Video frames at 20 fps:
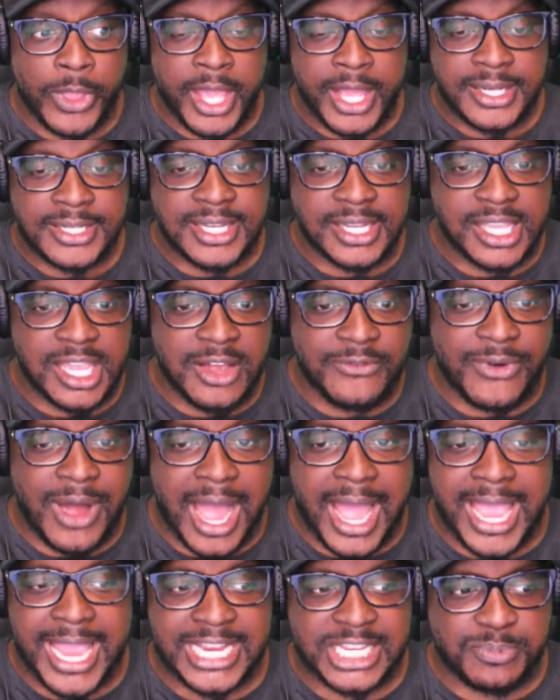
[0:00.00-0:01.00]
to give our
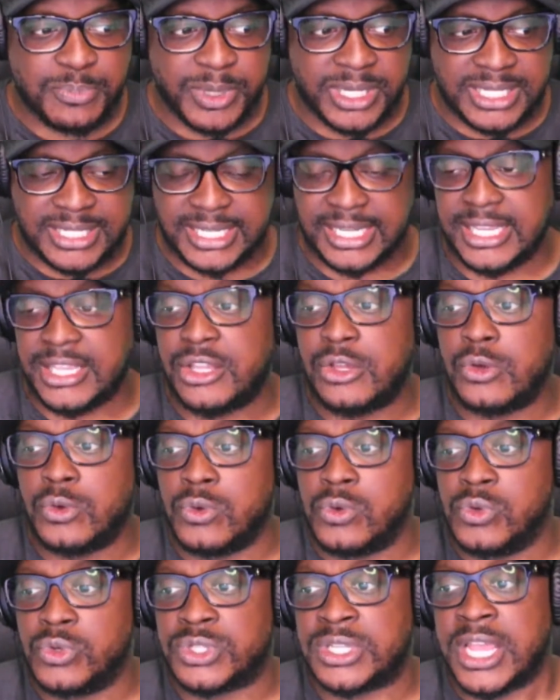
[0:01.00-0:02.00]

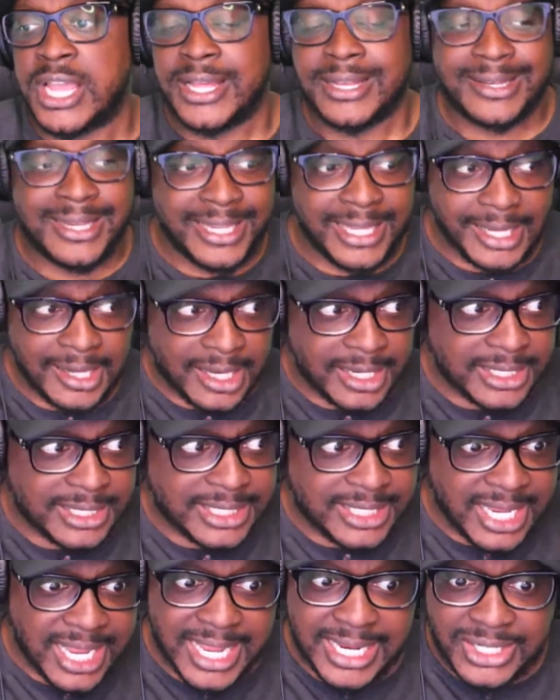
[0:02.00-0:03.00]
HBCUs the
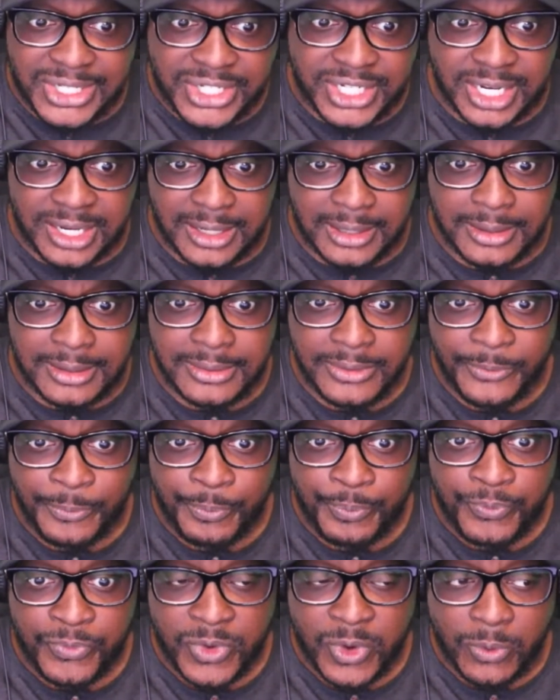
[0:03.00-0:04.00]
attention,
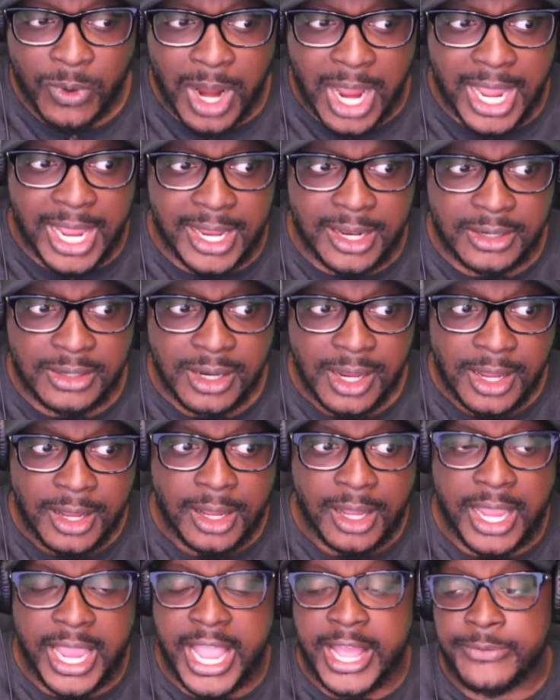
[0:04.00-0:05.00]
right,
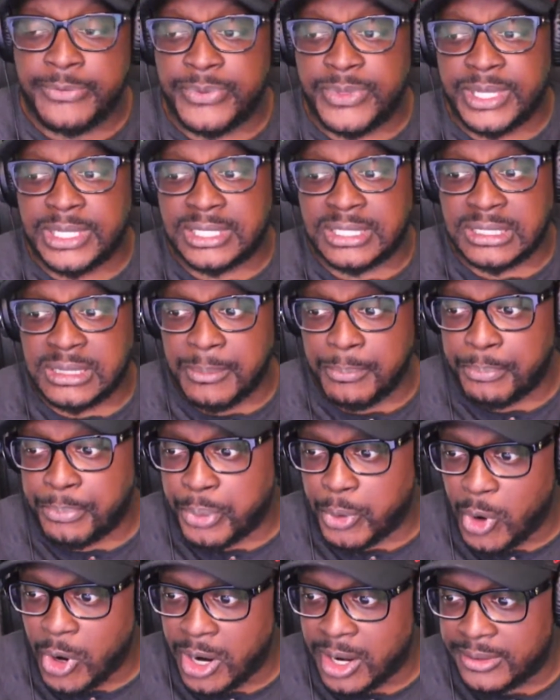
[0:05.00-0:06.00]
and the
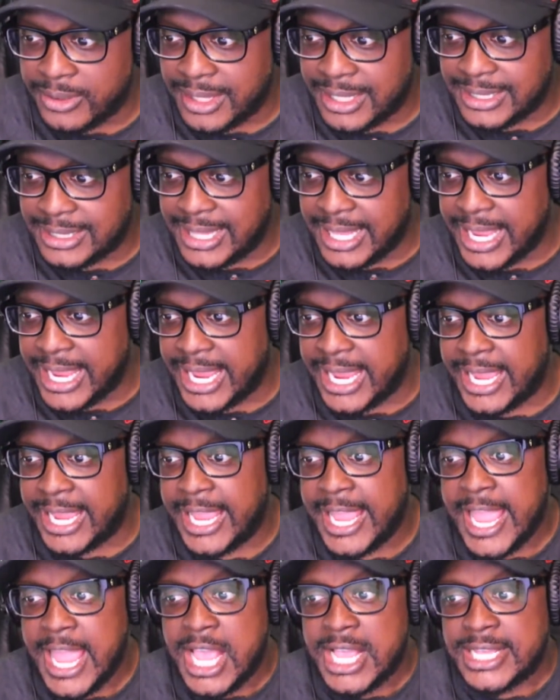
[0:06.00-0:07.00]
support that they
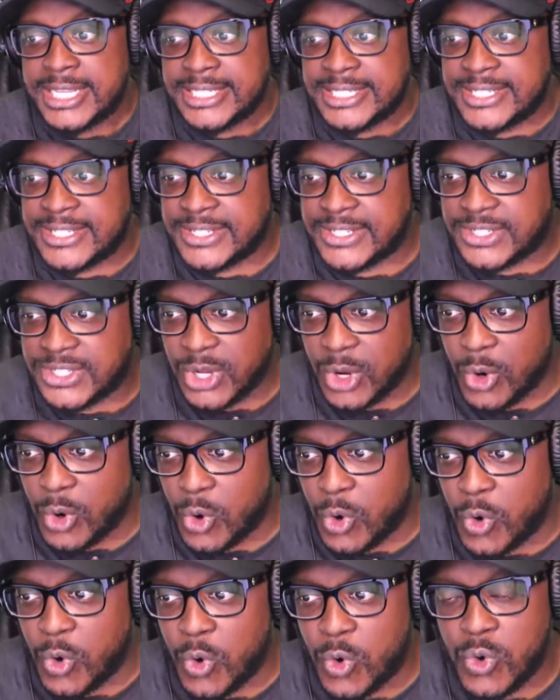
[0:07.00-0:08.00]

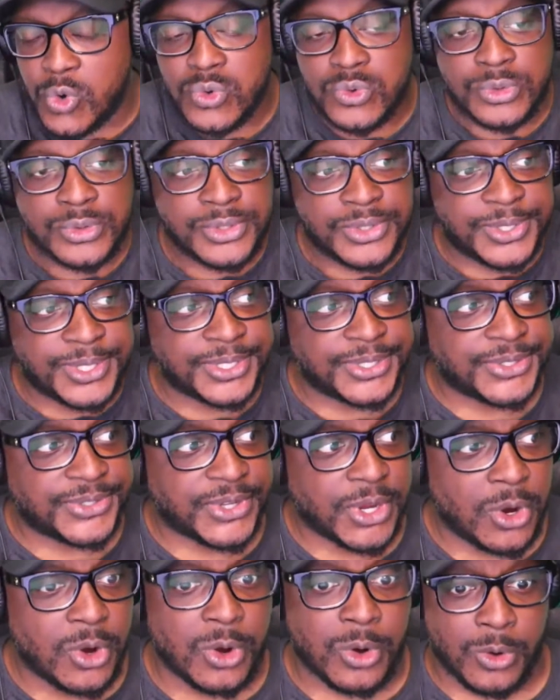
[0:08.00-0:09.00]
so
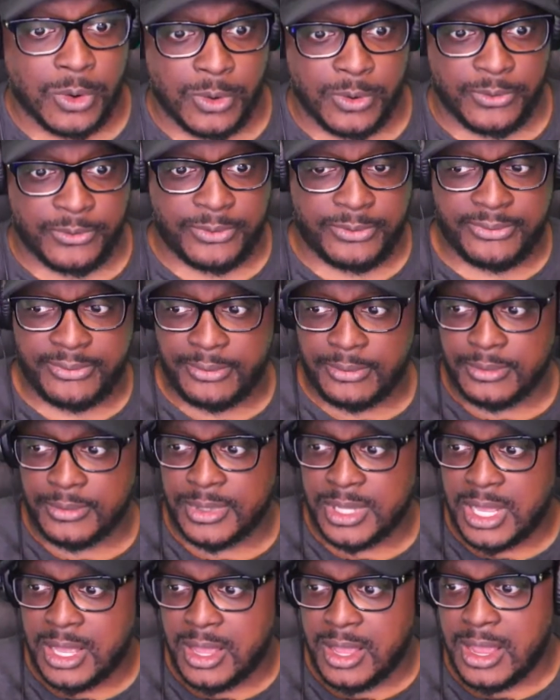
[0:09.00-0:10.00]
deserve.
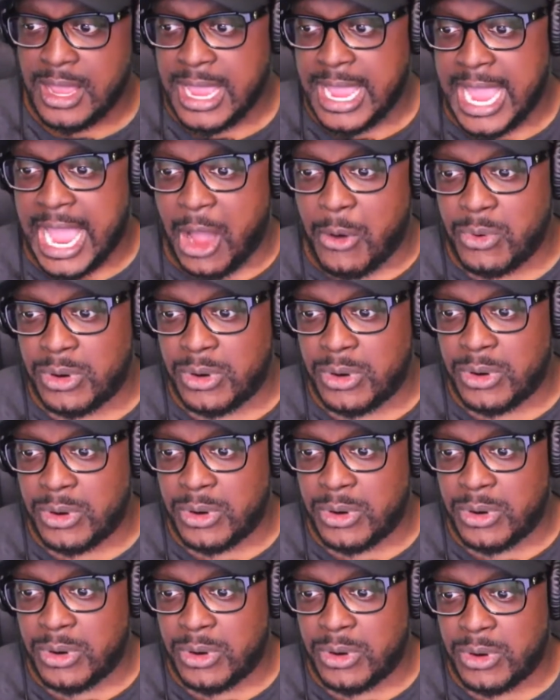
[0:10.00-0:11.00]
I want to look
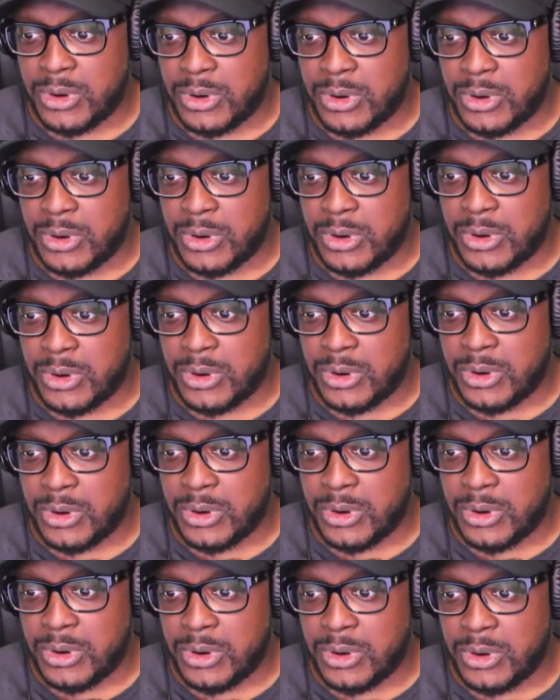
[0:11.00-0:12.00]
at a couple of more
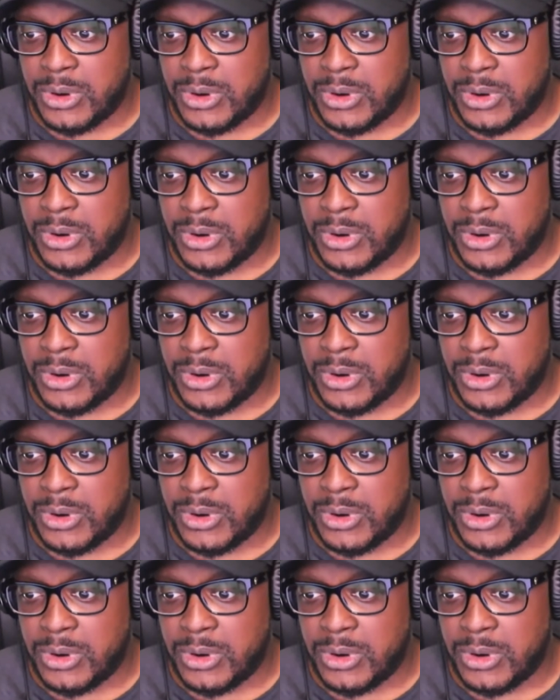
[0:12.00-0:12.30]
responses.